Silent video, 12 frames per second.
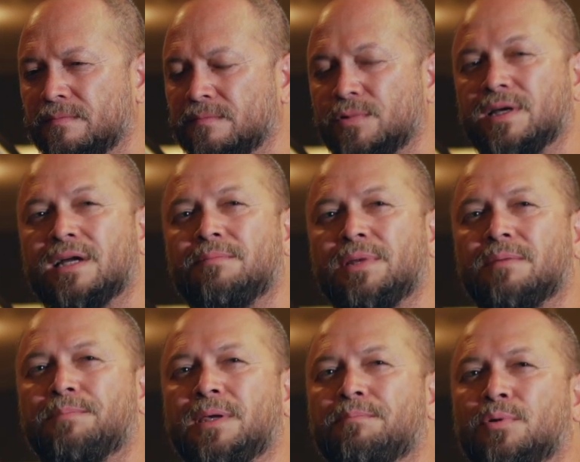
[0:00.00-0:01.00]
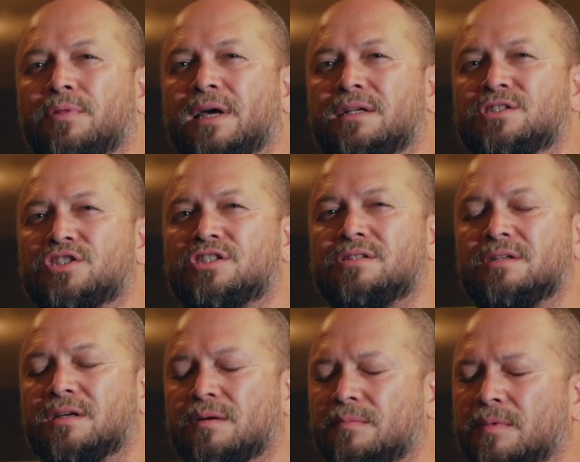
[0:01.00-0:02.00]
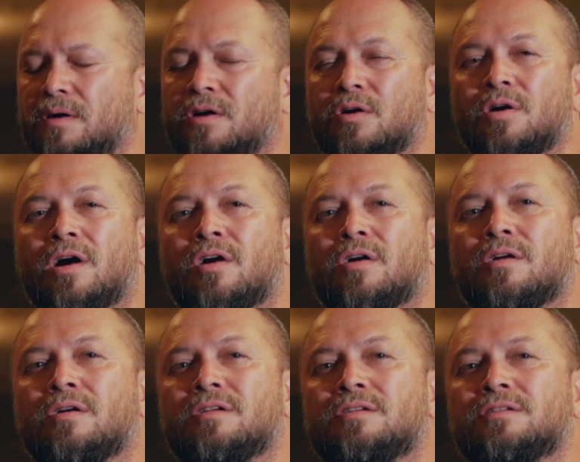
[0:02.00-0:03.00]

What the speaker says: We got to be a people that just are